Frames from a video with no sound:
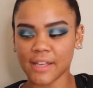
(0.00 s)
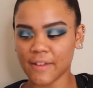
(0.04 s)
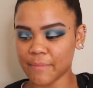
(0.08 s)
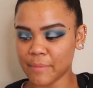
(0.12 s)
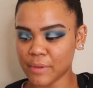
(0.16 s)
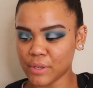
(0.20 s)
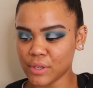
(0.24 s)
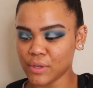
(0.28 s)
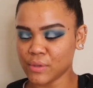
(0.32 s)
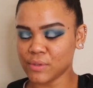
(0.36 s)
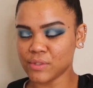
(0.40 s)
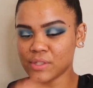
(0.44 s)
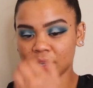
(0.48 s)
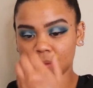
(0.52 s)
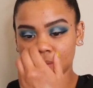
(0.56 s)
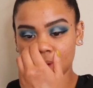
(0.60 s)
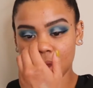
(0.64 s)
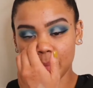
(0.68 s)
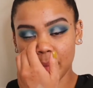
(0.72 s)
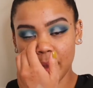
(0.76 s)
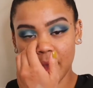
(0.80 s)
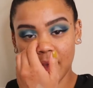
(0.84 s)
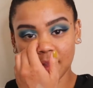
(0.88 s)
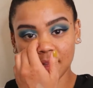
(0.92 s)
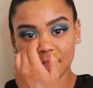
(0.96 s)
I've been using my
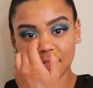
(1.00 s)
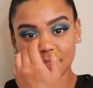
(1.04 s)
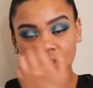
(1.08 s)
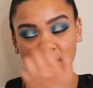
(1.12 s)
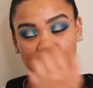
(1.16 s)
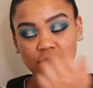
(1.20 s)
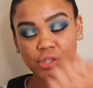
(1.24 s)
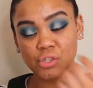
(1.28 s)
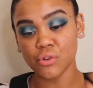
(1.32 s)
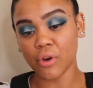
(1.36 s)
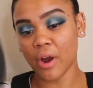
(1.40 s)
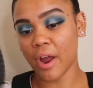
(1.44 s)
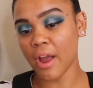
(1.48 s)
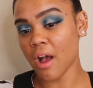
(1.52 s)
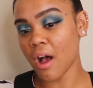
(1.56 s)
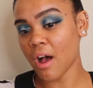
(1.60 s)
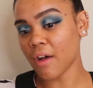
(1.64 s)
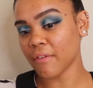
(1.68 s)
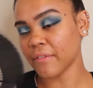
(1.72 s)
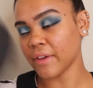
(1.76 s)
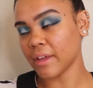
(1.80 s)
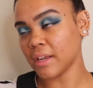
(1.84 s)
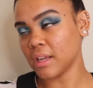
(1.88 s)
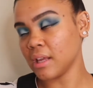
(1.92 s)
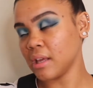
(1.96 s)
palettes to dry
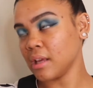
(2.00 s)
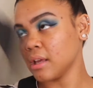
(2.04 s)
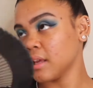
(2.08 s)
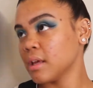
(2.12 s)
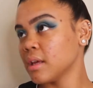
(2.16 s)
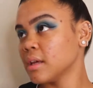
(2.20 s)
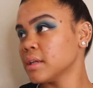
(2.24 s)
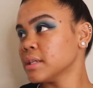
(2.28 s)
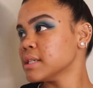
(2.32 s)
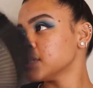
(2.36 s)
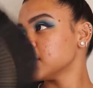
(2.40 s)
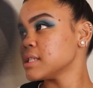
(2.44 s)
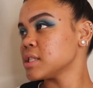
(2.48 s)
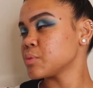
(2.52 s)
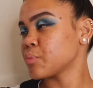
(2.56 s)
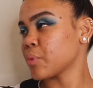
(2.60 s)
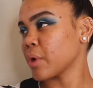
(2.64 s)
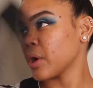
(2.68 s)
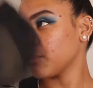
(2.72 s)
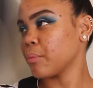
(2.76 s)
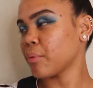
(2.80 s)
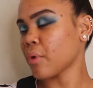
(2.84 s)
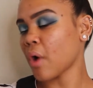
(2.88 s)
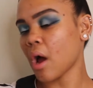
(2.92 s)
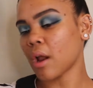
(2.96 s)
off any
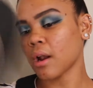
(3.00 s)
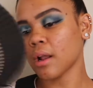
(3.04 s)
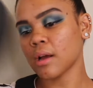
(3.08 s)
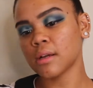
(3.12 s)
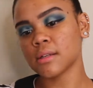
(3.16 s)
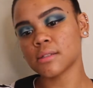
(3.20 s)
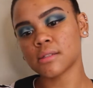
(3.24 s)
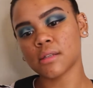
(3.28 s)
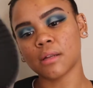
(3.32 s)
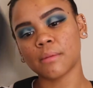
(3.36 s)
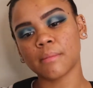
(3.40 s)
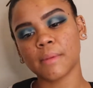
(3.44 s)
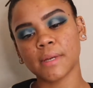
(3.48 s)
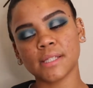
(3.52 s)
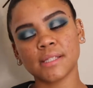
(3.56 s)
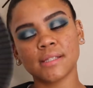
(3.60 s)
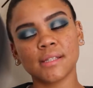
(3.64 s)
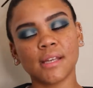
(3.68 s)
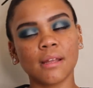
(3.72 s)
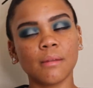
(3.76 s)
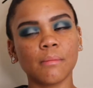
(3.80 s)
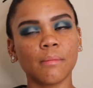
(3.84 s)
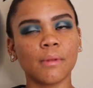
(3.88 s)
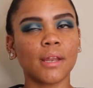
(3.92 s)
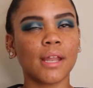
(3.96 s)
spray products on my
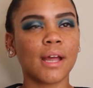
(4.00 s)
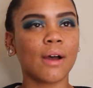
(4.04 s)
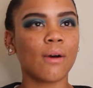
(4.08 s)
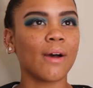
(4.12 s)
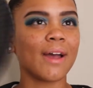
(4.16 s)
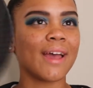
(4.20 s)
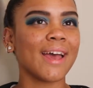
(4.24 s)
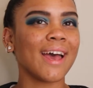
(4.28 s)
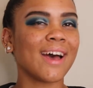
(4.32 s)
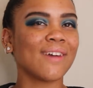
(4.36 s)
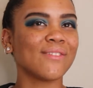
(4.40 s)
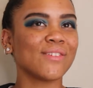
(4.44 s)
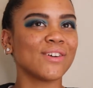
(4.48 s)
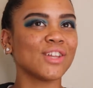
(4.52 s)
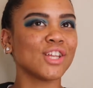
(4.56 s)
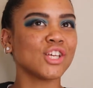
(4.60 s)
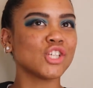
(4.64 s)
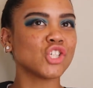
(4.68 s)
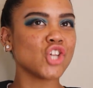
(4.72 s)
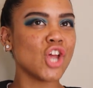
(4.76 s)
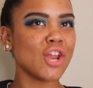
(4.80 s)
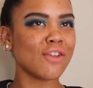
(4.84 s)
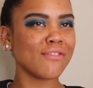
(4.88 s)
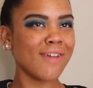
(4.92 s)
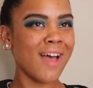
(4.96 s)
skin, but now I have a legit